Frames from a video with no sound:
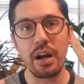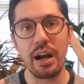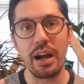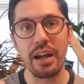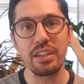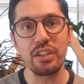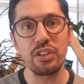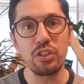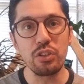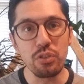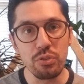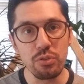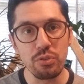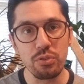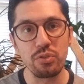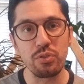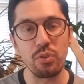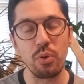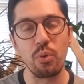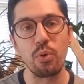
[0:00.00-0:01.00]
I
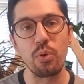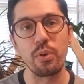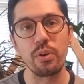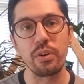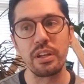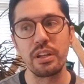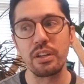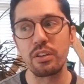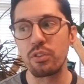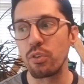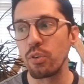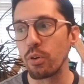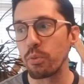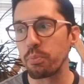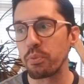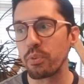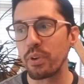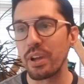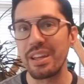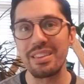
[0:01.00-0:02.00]
use or
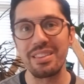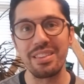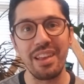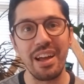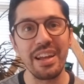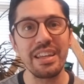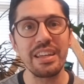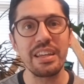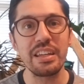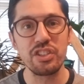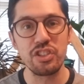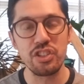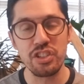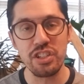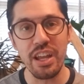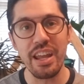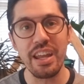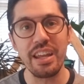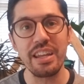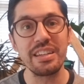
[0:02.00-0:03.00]
incorporate light and
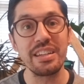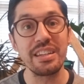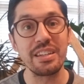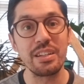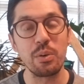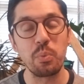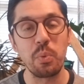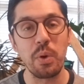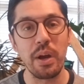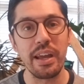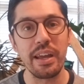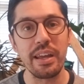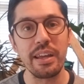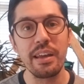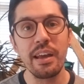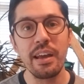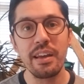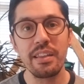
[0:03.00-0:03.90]
shade in a way